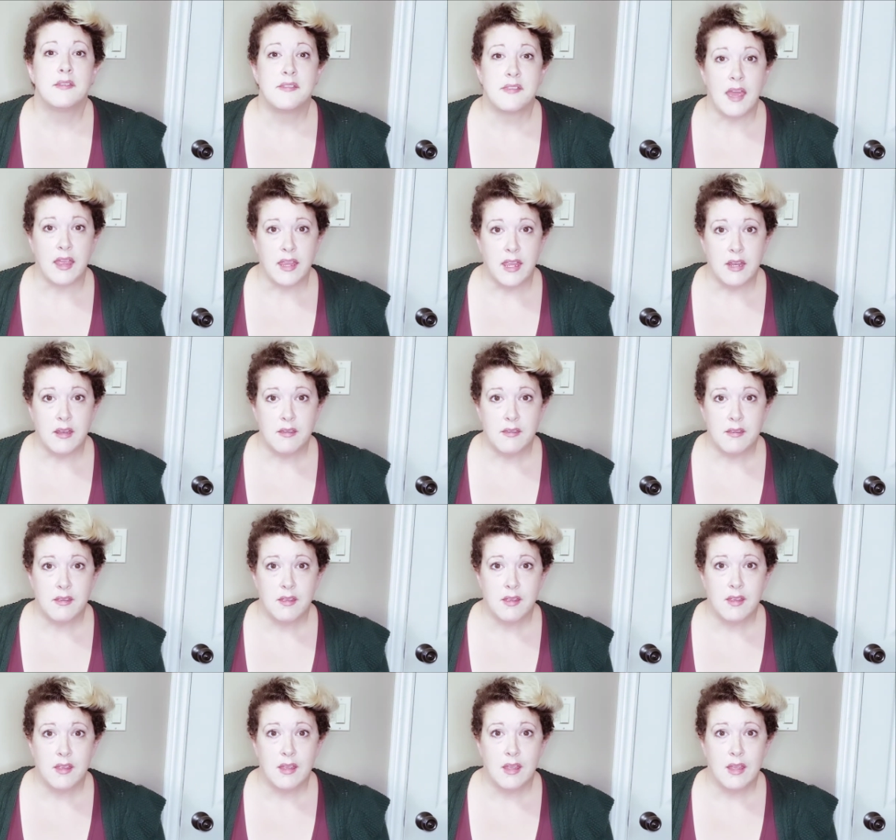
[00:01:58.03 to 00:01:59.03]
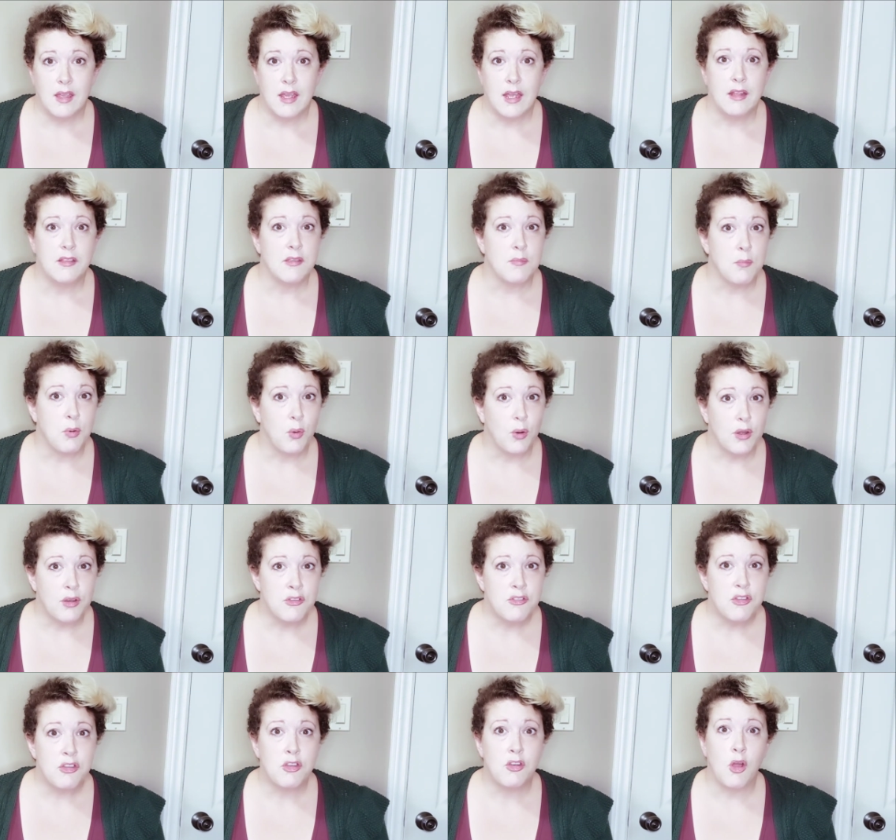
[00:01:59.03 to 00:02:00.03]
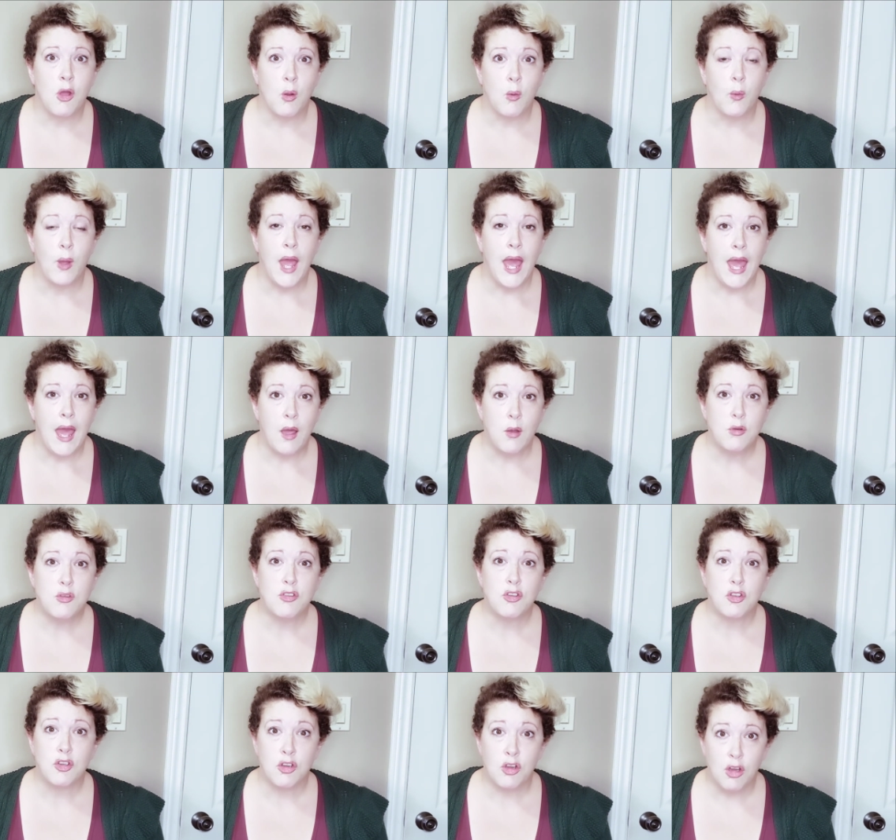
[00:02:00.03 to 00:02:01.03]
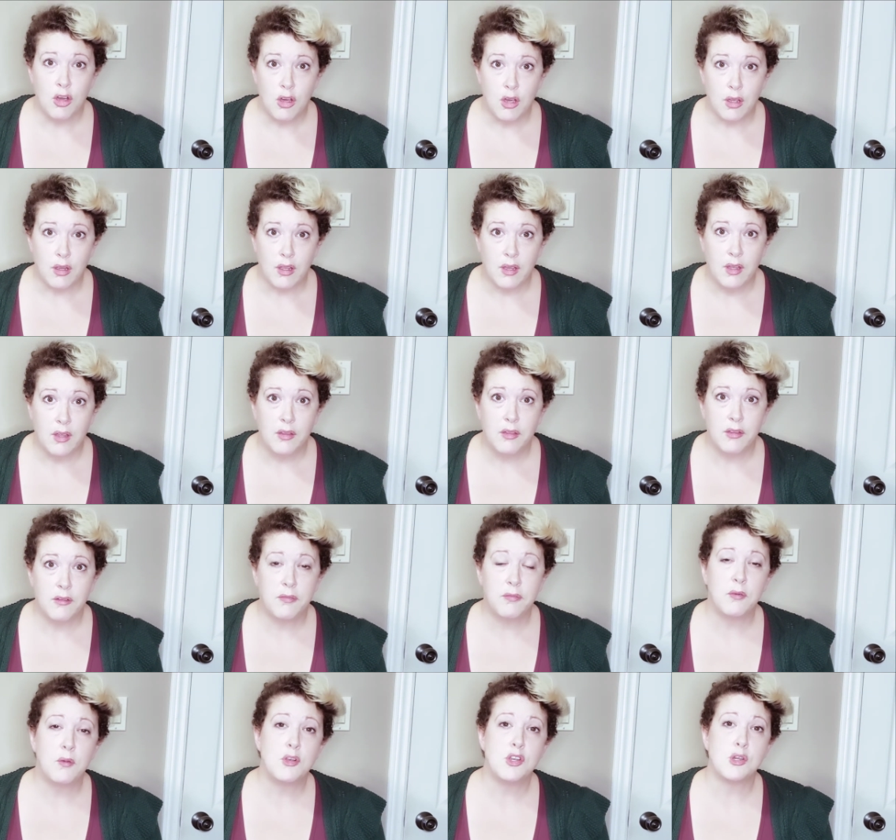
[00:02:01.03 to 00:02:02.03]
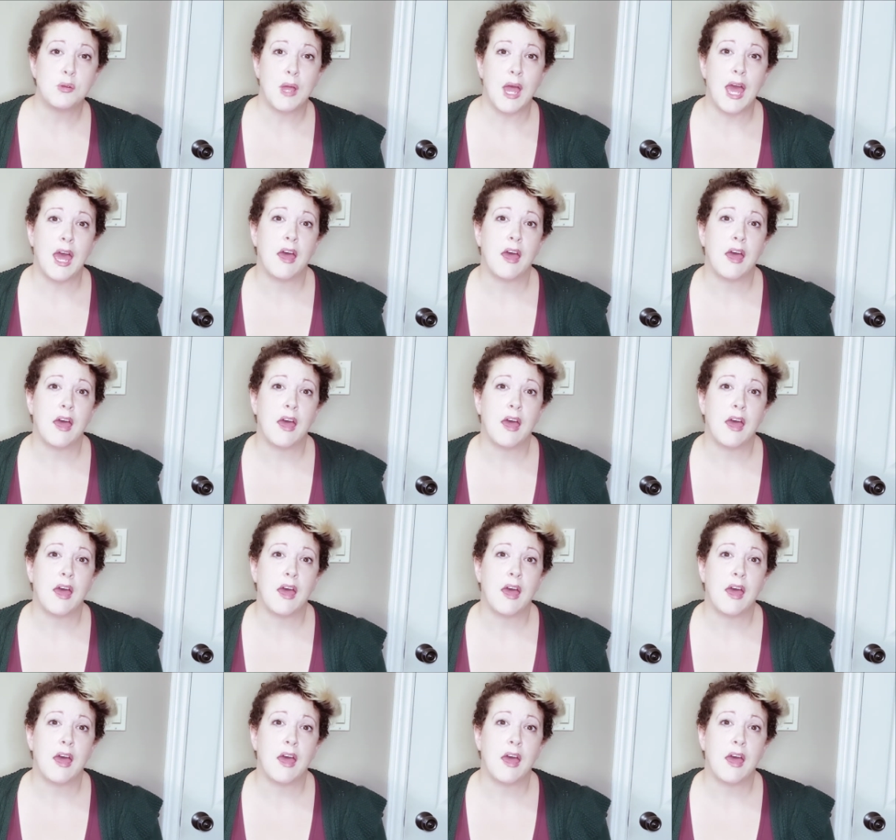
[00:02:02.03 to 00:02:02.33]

Second, it's important to know how to cook the food you